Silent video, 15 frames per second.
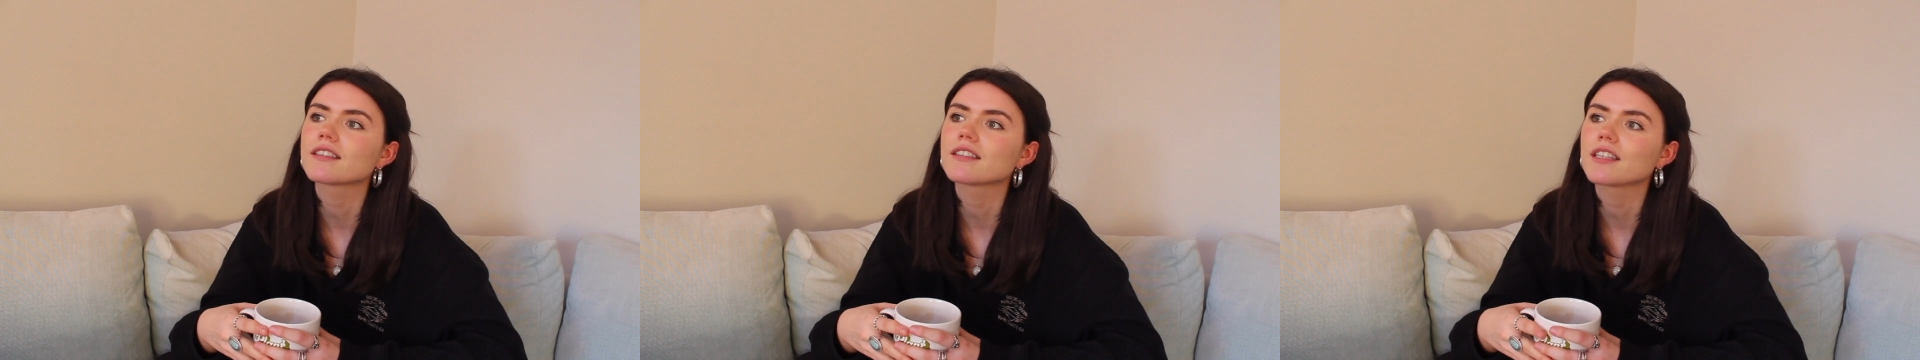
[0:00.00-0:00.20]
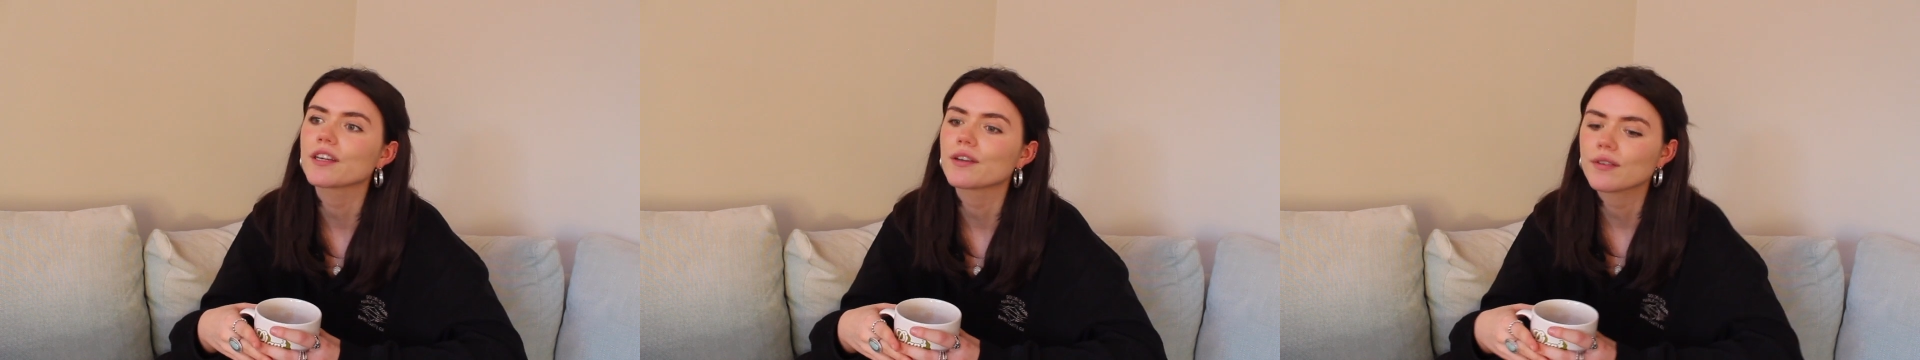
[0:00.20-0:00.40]

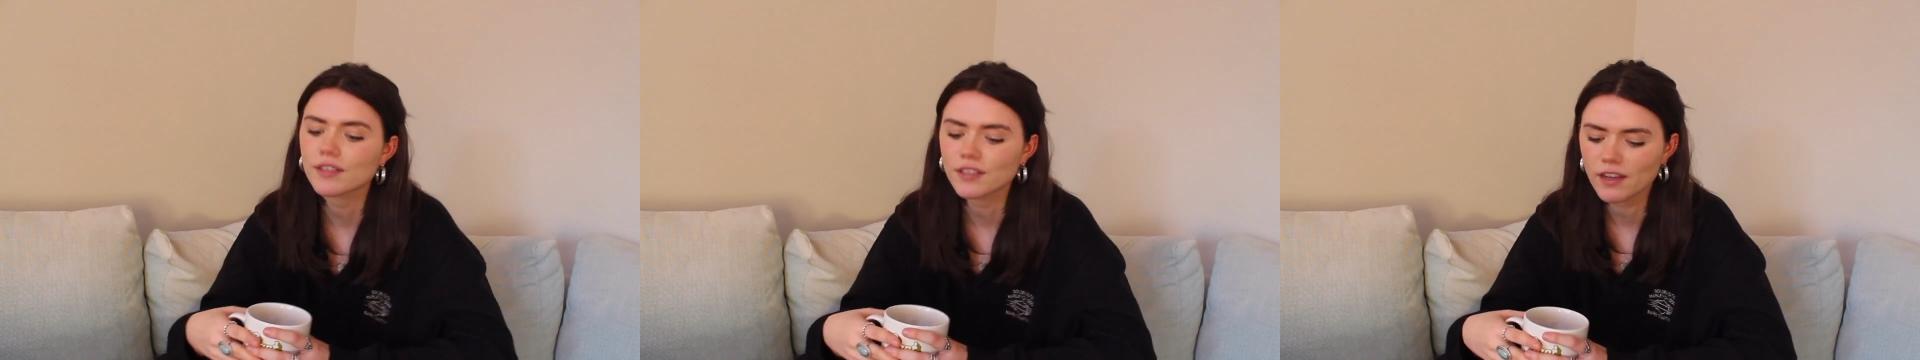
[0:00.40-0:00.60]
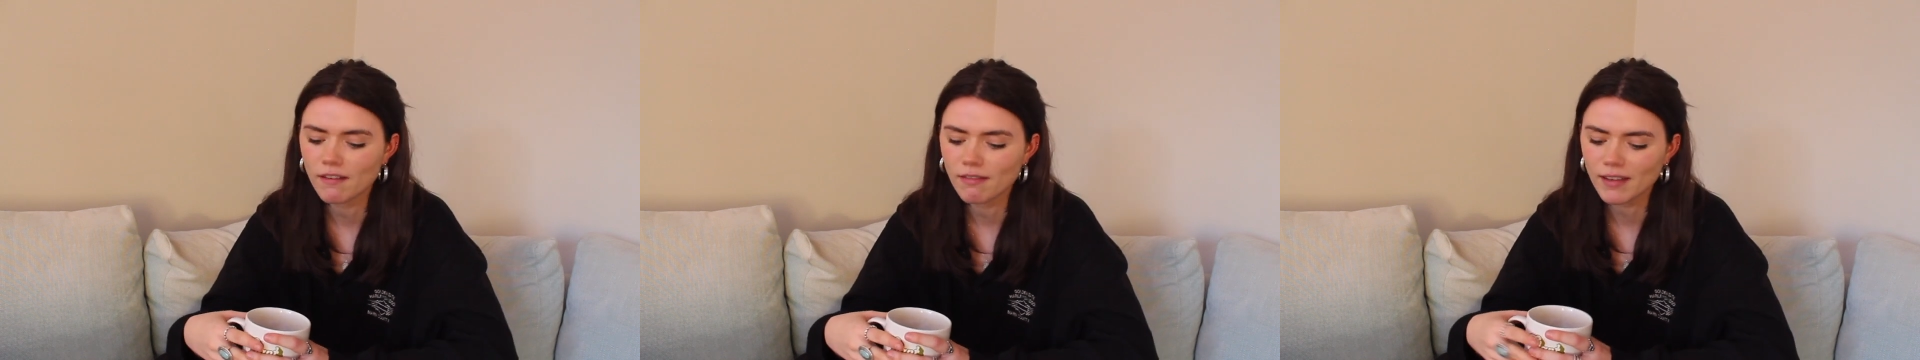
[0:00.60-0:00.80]
to
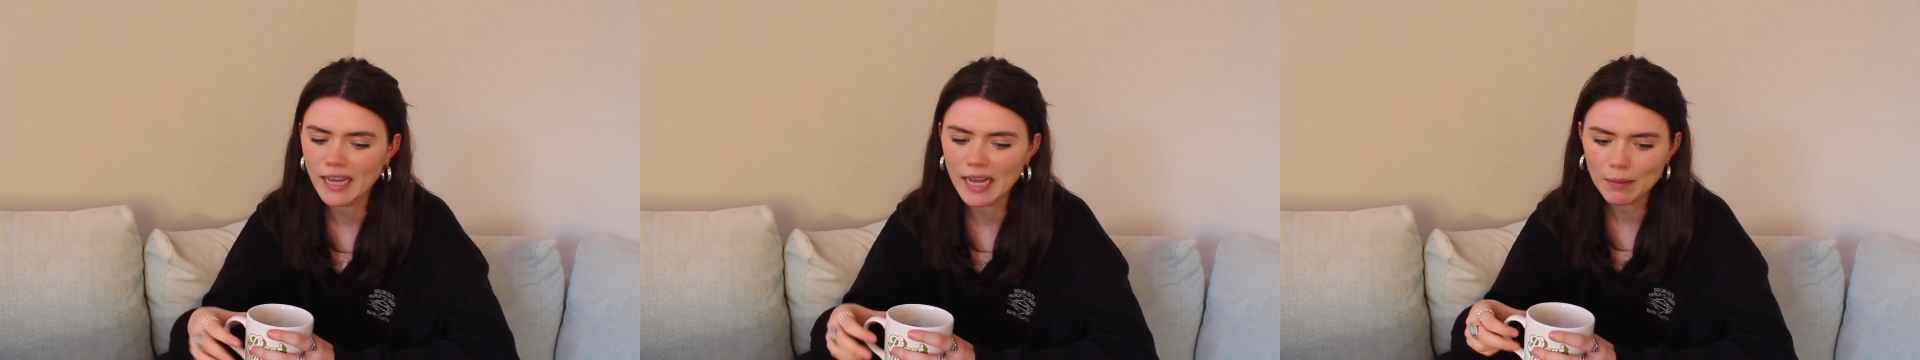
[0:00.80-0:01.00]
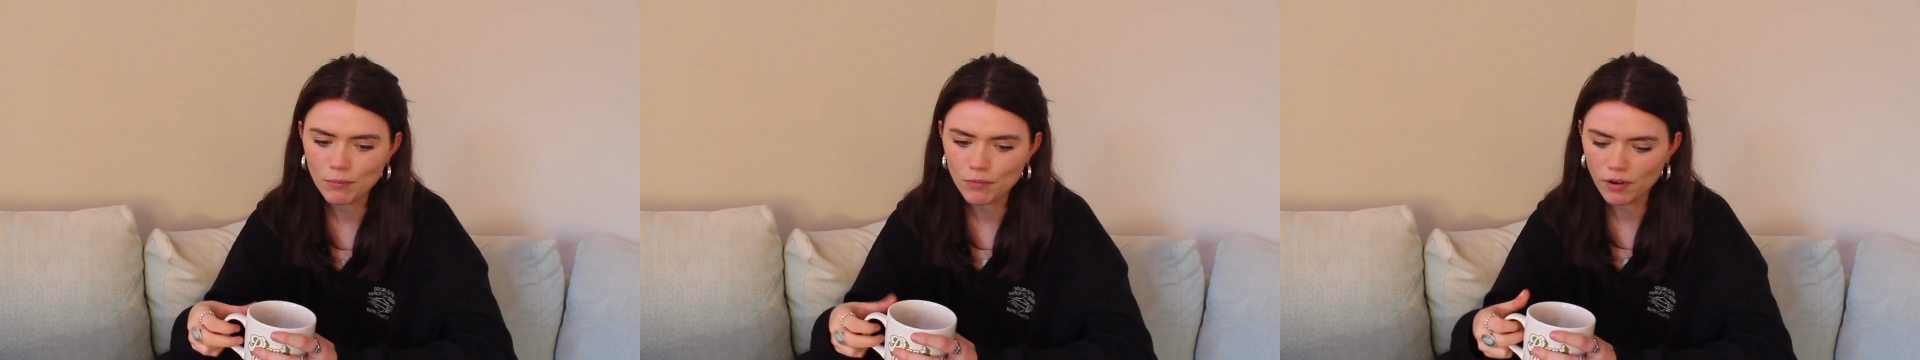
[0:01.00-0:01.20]
turn the
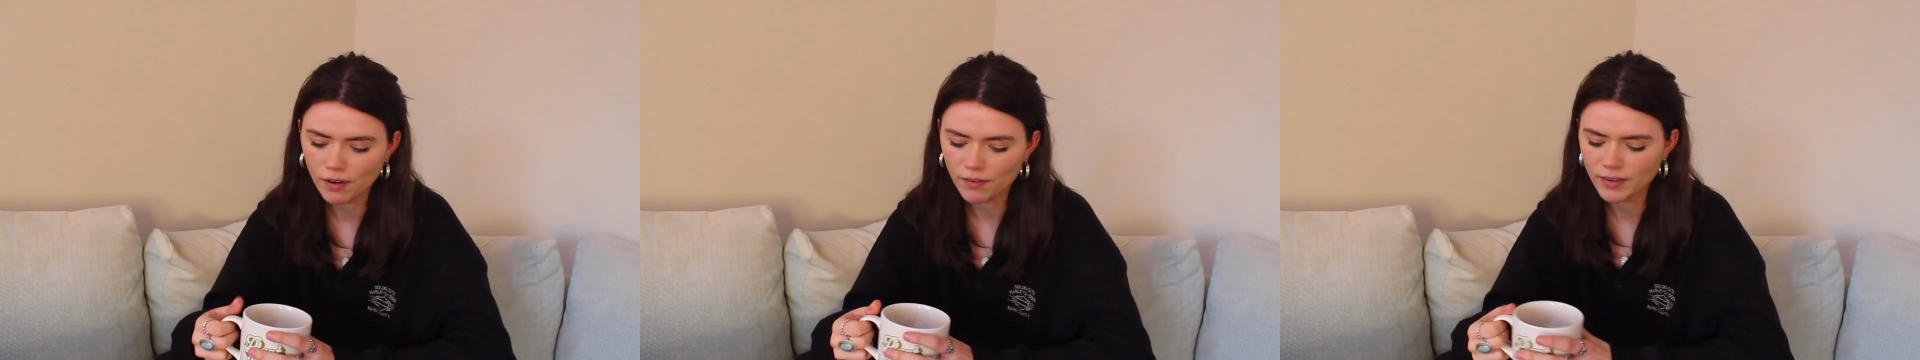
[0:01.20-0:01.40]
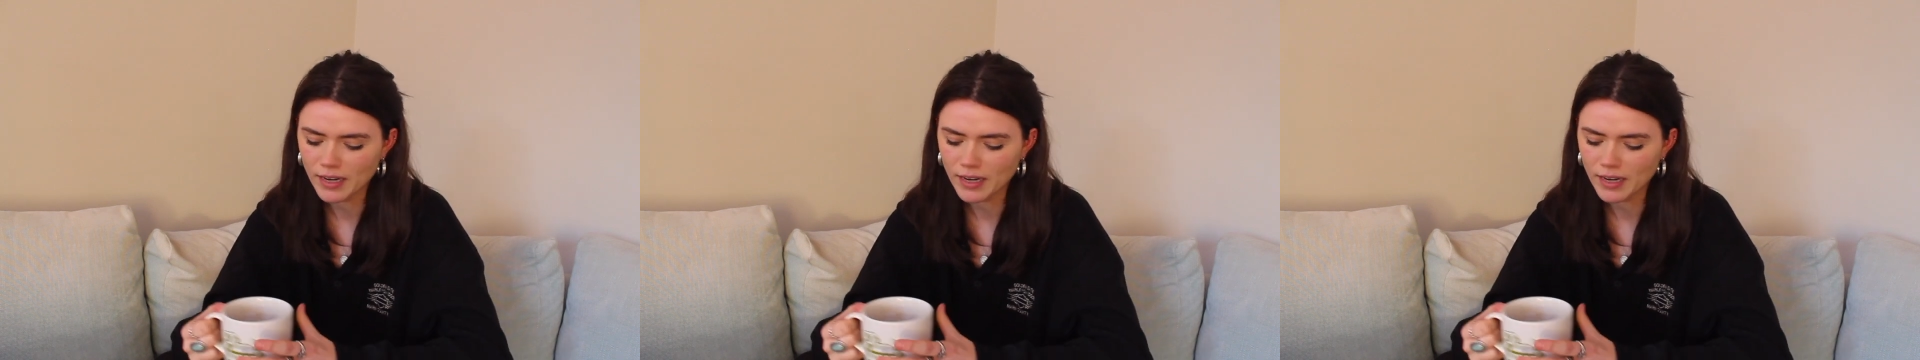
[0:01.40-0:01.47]
camera off